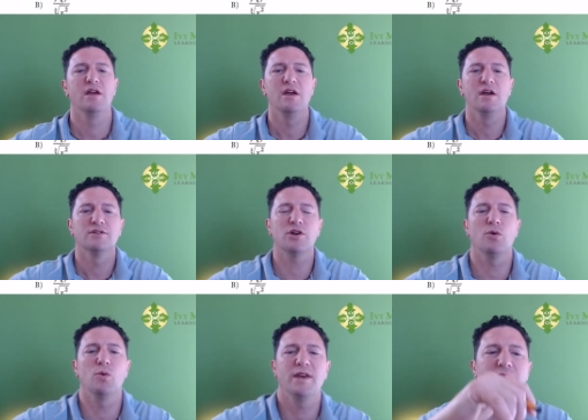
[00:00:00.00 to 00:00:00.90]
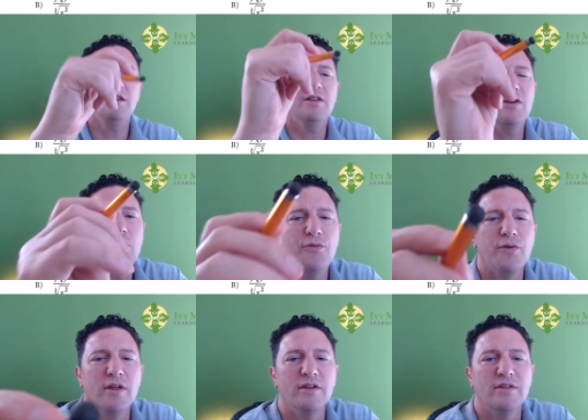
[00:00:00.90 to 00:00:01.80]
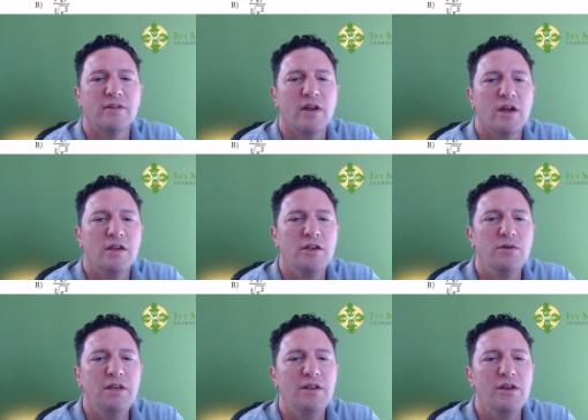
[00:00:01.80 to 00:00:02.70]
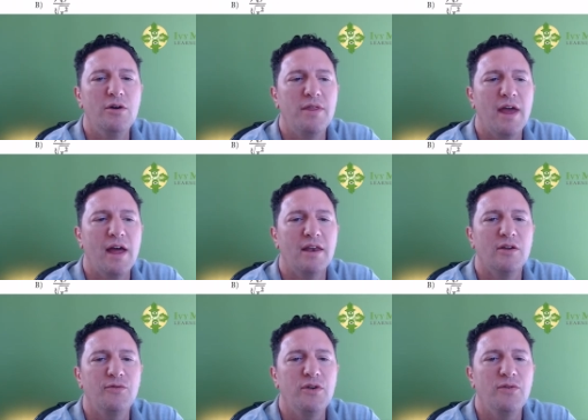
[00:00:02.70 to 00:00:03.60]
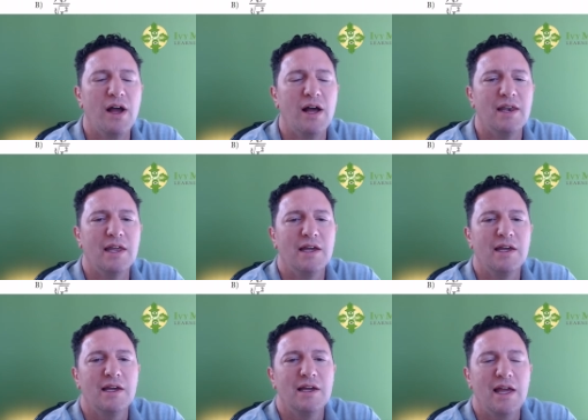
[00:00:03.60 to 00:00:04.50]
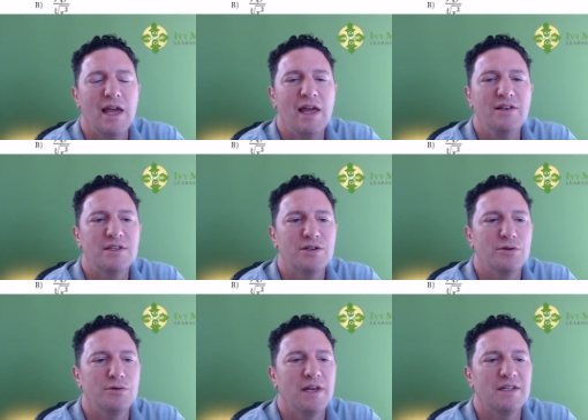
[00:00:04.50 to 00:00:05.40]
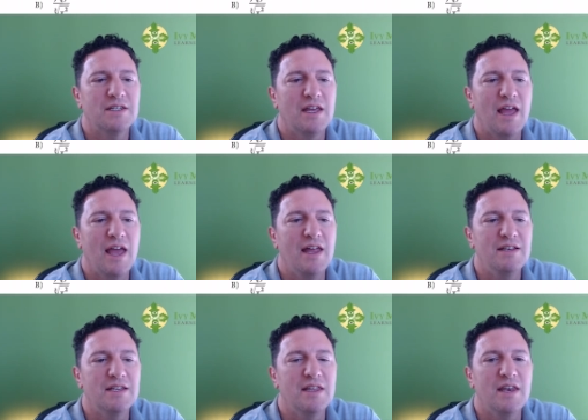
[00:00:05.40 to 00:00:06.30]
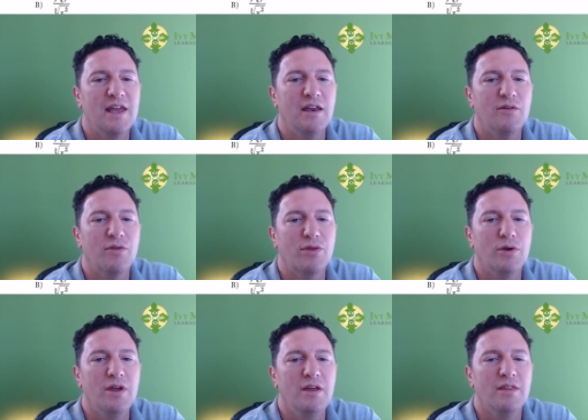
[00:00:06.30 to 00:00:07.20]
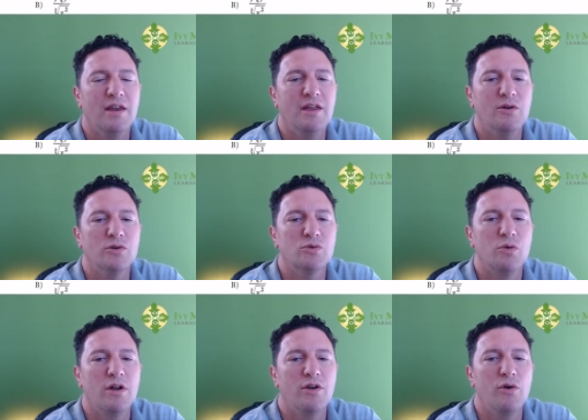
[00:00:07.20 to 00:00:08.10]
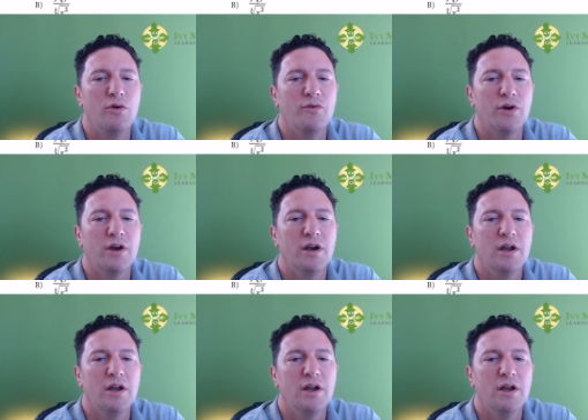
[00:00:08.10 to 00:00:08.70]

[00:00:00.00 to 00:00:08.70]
So what do you need to know for this? You need to know that if you've got n to, let's say n to the negative 3, that equals 1 over